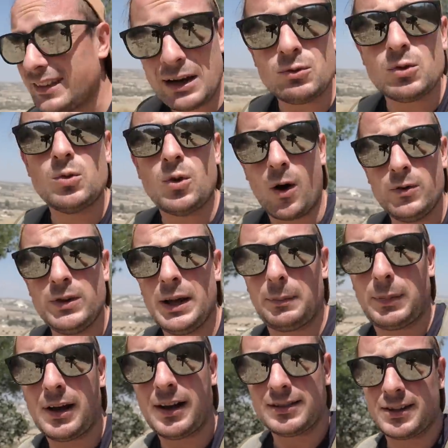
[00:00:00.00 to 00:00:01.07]
That rule only
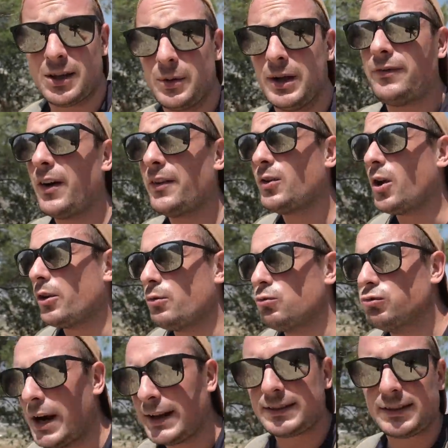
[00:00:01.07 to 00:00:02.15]
applies though if I've got the
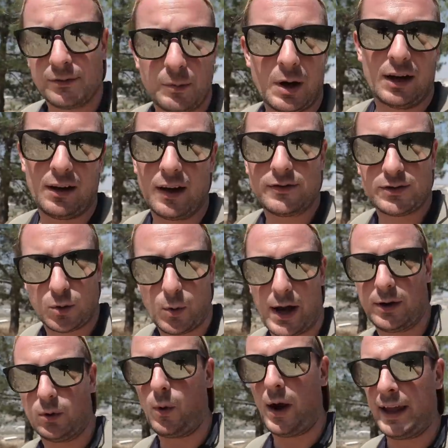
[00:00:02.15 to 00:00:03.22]
rest of my life
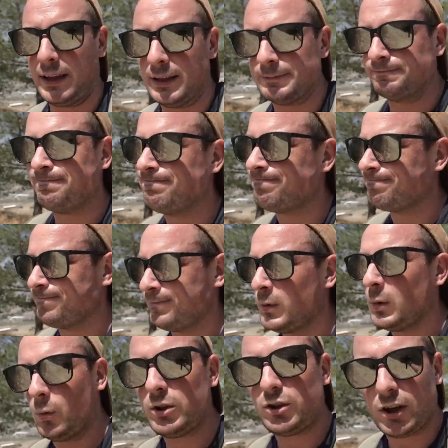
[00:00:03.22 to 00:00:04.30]
squared away,
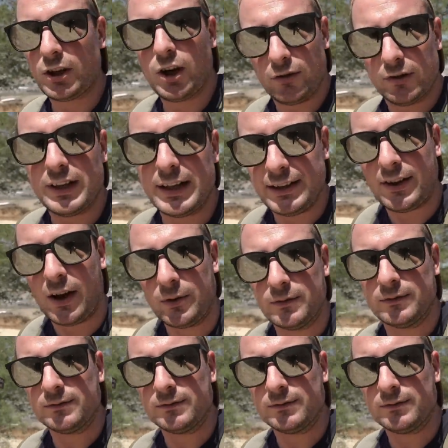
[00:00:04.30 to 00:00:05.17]
which I currently don't.